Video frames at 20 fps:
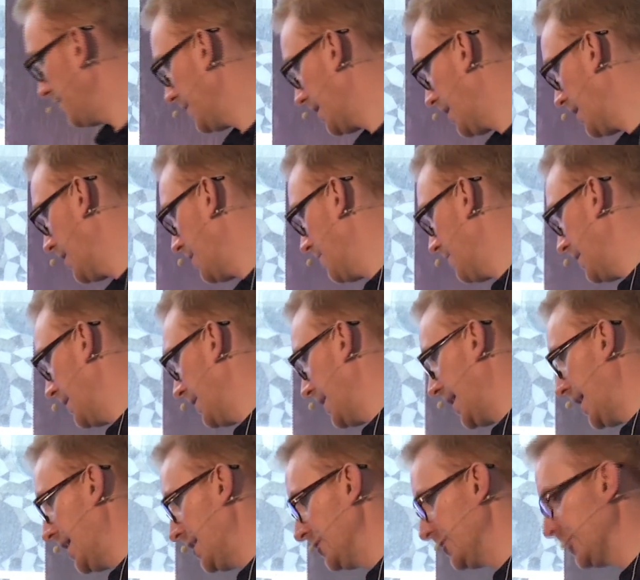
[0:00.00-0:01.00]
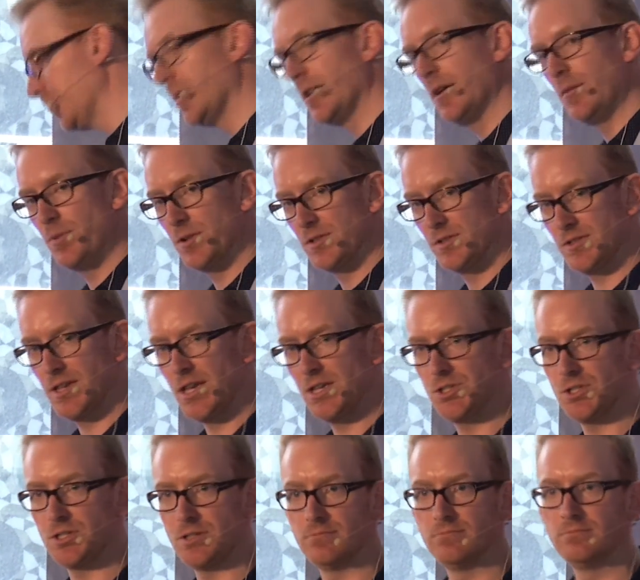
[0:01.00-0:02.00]
and that ends my
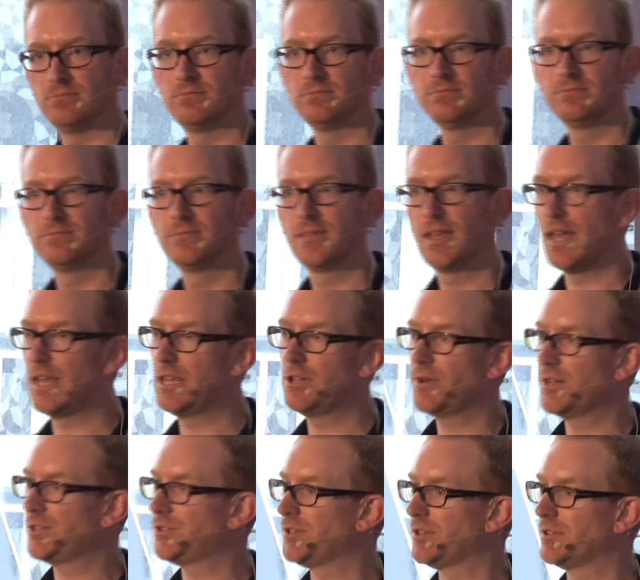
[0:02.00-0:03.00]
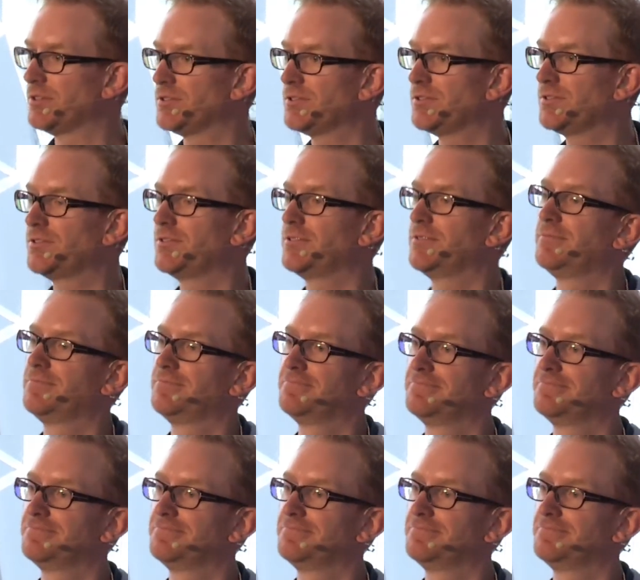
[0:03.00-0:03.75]
presentation. Any questions?